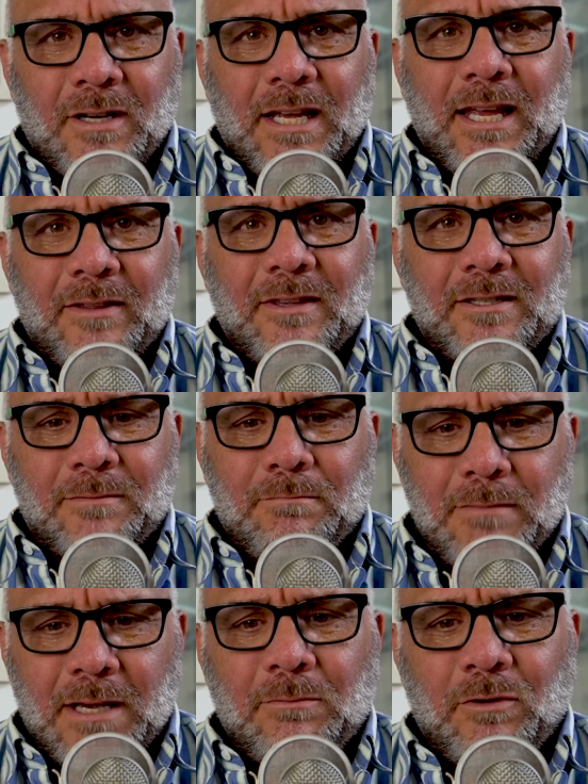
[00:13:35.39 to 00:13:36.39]
I had this
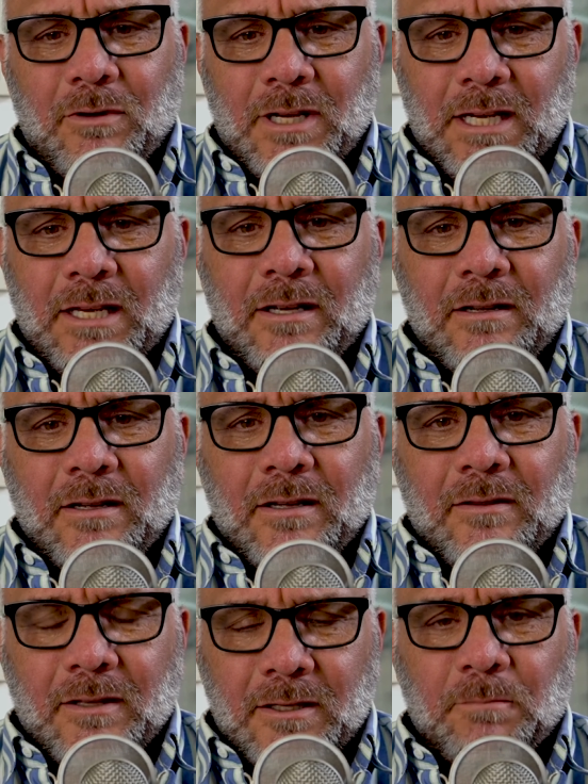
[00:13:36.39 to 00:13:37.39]
memory,
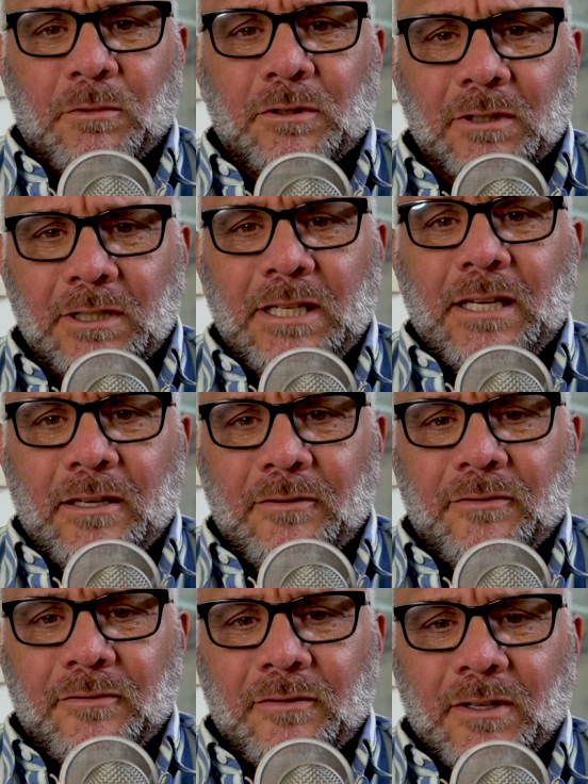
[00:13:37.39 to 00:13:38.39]
this
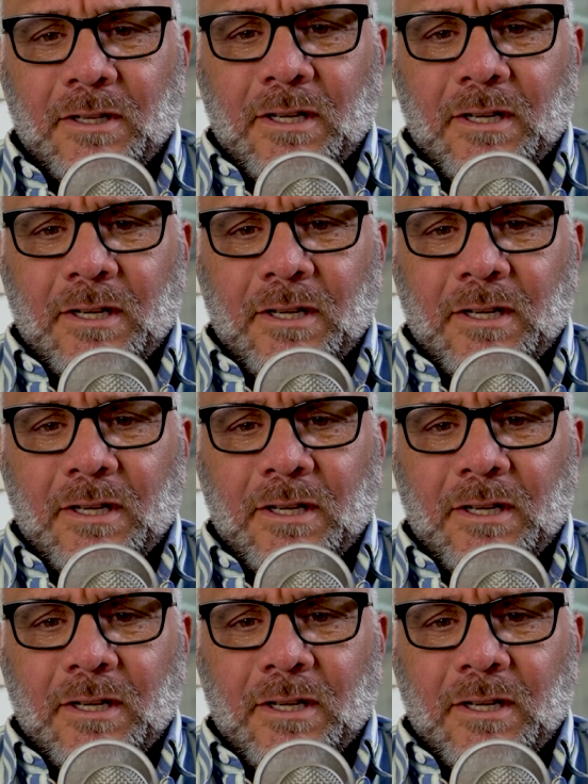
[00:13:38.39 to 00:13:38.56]
belief.